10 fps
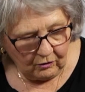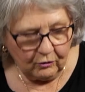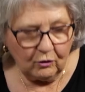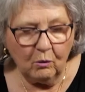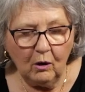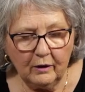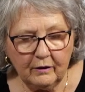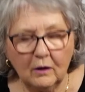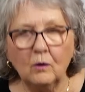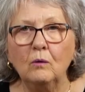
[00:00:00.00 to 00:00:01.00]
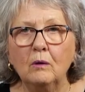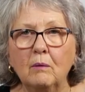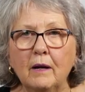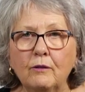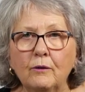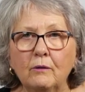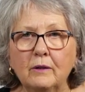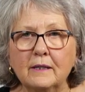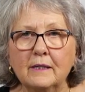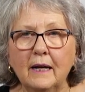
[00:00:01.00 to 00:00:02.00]
good quality all the way through. It
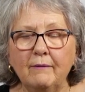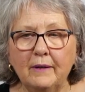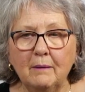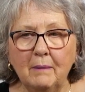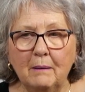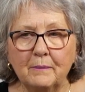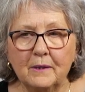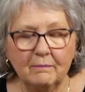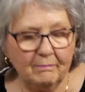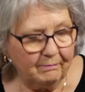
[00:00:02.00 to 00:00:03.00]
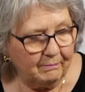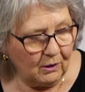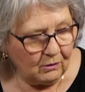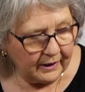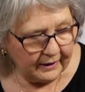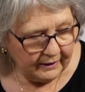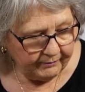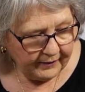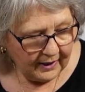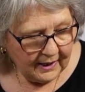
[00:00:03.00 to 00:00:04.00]
doesn't have any bumps and bulk in
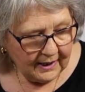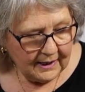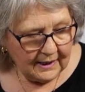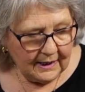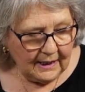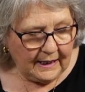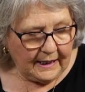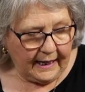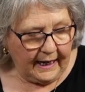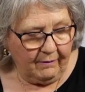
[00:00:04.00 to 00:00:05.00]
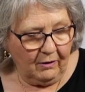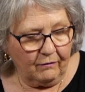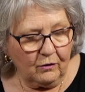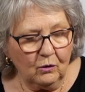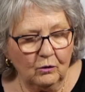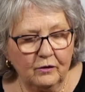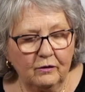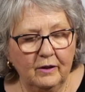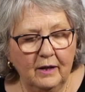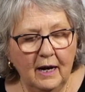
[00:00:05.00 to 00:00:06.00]
it. And of
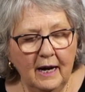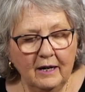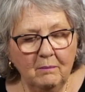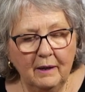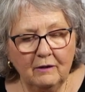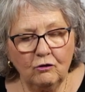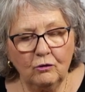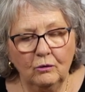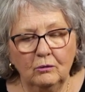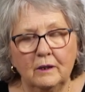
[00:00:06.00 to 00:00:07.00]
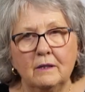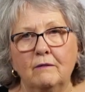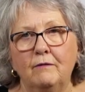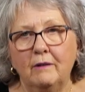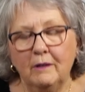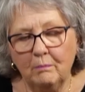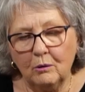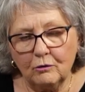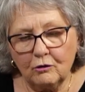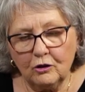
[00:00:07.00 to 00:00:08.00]
course the HoneyBun tool is a very
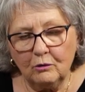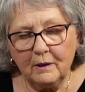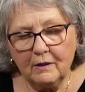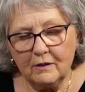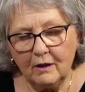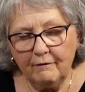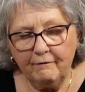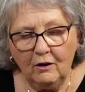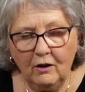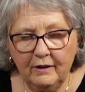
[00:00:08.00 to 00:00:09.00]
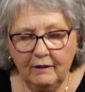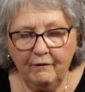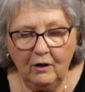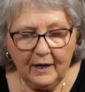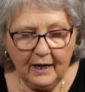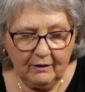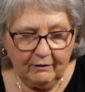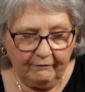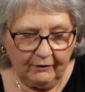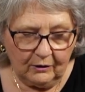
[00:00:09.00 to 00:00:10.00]
important tool, because I find if I had
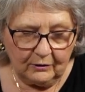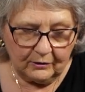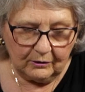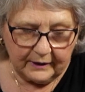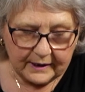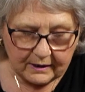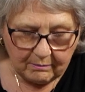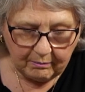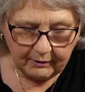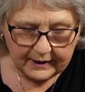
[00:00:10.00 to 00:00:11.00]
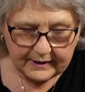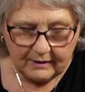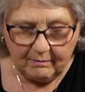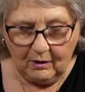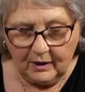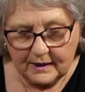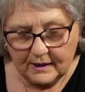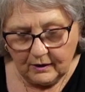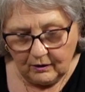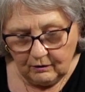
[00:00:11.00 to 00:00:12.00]
to fold all this and press it
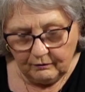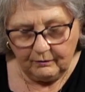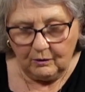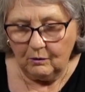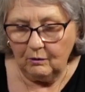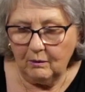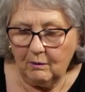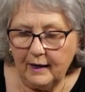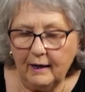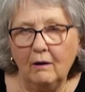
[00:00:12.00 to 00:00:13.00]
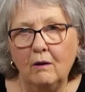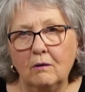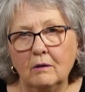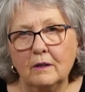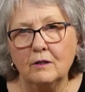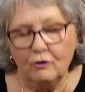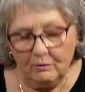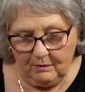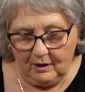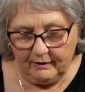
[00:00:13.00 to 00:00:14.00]
myself all the way along a
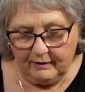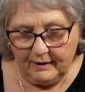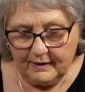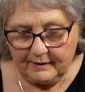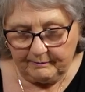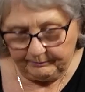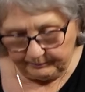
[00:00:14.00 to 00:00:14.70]
strip like this,